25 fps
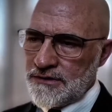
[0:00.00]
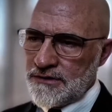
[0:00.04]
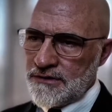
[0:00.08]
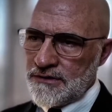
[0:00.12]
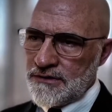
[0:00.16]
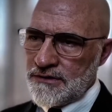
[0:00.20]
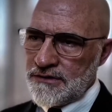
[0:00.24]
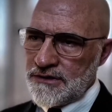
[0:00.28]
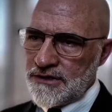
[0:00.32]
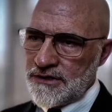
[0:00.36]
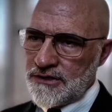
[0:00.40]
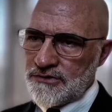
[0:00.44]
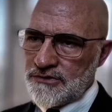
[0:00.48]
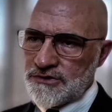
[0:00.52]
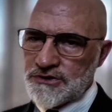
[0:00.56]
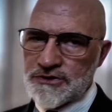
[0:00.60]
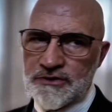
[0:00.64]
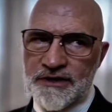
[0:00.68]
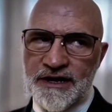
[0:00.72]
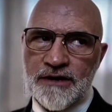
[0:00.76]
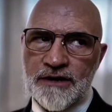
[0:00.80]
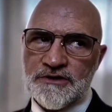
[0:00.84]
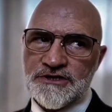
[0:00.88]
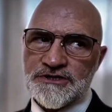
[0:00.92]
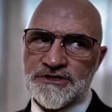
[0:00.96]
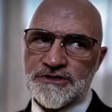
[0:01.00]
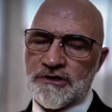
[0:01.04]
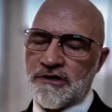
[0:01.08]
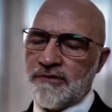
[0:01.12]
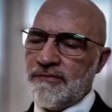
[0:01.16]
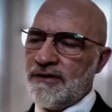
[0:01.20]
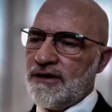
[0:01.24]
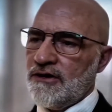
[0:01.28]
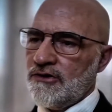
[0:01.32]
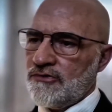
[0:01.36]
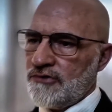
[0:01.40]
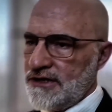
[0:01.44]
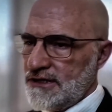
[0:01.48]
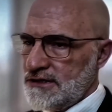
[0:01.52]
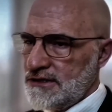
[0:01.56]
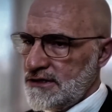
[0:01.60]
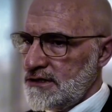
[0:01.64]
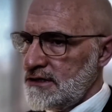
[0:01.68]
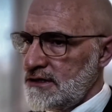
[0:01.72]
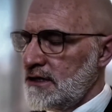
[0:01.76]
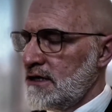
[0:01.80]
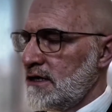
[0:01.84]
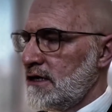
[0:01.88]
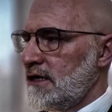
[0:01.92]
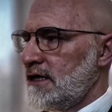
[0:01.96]
You know, so now he's talking about Greenland.
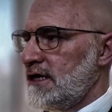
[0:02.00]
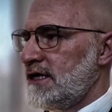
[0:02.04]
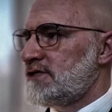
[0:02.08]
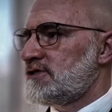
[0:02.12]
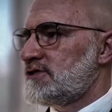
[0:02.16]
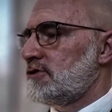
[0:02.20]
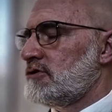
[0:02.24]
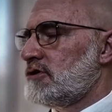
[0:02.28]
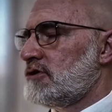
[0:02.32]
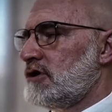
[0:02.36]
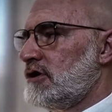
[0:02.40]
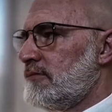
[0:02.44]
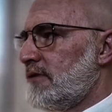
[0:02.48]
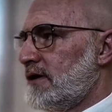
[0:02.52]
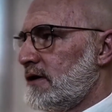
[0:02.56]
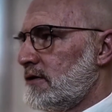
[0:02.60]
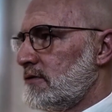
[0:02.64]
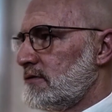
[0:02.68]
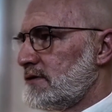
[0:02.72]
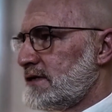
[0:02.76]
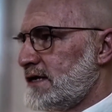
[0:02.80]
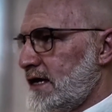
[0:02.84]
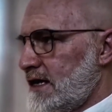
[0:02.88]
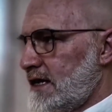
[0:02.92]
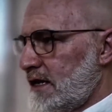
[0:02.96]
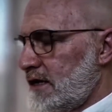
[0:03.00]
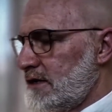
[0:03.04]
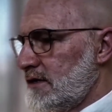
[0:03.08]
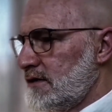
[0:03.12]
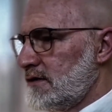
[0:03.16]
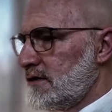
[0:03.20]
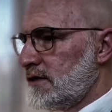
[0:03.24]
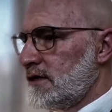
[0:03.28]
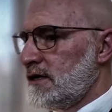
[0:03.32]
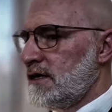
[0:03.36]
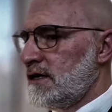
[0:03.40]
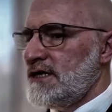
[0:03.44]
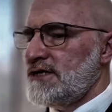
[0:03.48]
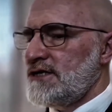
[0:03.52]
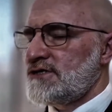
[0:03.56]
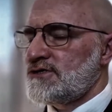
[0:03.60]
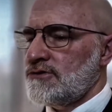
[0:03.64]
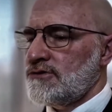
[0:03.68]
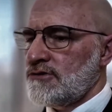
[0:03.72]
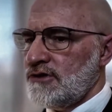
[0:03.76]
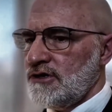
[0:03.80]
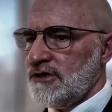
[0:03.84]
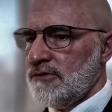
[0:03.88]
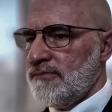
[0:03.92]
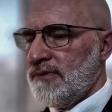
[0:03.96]
He's talking about Canada. He's
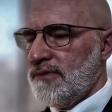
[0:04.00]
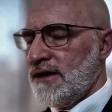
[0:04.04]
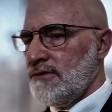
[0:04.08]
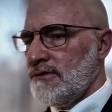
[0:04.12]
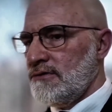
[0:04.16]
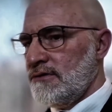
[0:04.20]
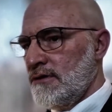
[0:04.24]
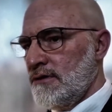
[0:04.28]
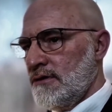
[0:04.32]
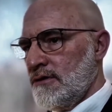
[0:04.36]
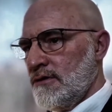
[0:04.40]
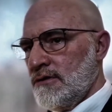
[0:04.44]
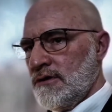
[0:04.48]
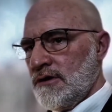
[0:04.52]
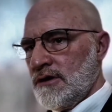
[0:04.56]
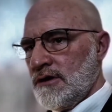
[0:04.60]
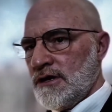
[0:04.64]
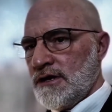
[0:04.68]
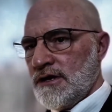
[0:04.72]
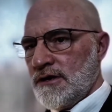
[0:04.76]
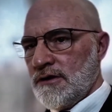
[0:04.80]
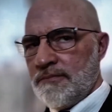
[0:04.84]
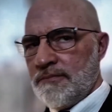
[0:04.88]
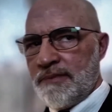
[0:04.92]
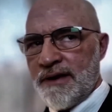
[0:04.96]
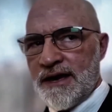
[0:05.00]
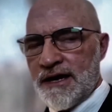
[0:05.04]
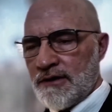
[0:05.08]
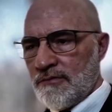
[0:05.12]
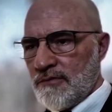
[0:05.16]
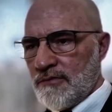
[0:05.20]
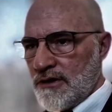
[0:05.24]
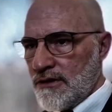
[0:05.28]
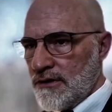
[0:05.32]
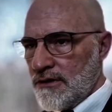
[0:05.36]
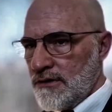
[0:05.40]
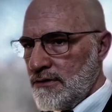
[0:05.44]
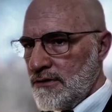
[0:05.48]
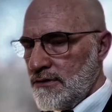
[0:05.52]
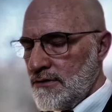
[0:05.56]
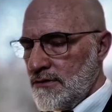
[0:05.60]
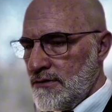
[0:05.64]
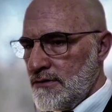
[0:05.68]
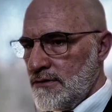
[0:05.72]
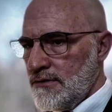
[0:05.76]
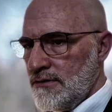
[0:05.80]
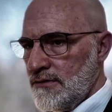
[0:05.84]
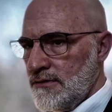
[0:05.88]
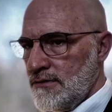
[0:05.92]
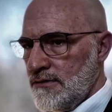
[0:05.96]
talking about Panama.
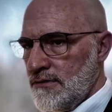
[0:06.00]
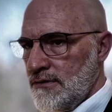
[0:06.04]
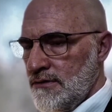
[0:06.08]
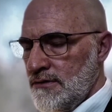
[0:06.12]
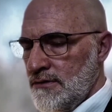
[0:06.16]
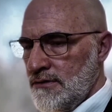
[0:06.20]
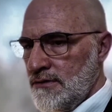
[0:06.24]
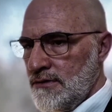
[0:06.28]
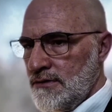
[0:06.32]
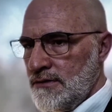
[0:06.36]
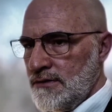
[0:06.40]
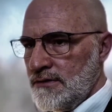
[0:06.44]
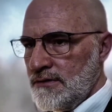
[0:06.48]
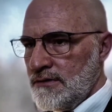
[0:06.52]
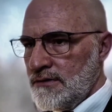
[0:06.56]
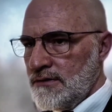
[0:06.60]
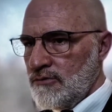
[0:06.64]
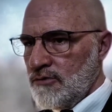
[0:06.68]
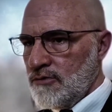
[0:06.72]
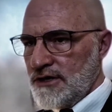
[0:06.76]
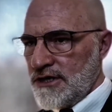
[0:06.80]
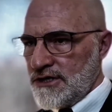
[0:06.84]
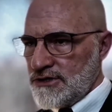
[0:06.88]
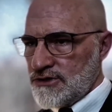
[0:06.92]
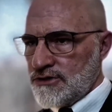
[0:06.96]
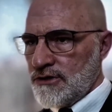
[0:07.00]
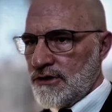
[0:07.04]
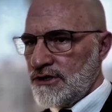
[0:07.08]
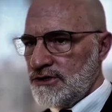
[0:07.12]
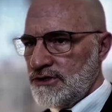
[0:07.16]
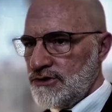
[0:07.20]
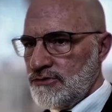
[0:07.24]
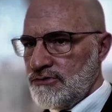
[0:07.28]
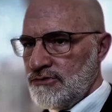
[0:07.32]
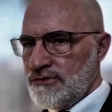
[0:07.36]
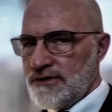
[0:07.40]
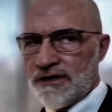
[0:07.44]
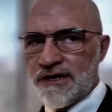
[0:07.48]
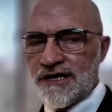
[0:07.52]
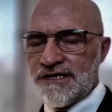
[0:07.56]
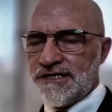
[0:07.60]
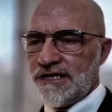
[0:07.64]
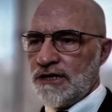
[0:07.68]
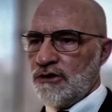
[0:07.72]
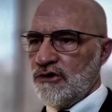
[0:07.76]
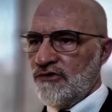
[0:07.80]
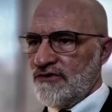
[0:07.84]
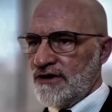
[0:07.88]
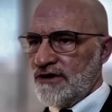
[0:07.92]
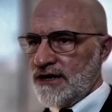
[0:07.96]
What he's going to do, they're going to take
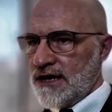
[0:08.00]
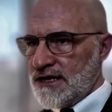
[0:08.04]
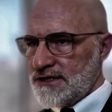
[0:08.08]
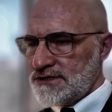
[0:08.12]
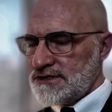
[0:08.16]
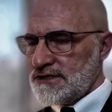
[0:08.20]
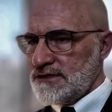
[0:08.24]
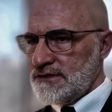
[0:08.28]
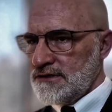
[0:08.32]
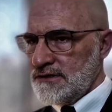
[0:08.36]
over Gaza.